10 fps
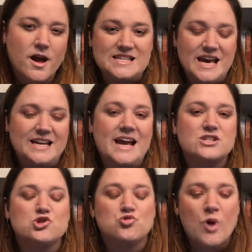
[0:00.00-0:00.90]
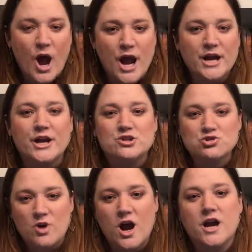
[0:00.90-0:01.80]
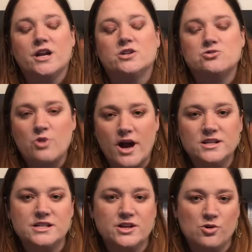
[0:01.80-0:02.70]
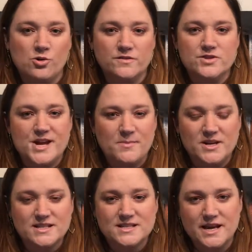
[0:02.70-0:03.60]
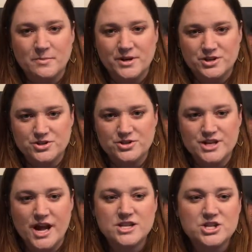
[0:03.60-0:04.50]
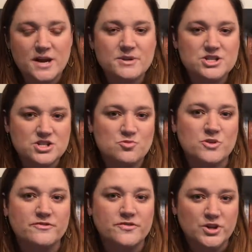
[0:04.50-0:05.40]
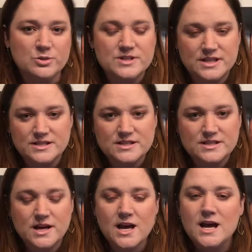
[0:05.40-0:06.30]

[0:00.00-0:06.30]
Teddy has tried and tried and tried to get hold of Jamie to take pictures, and Jamie just refuses.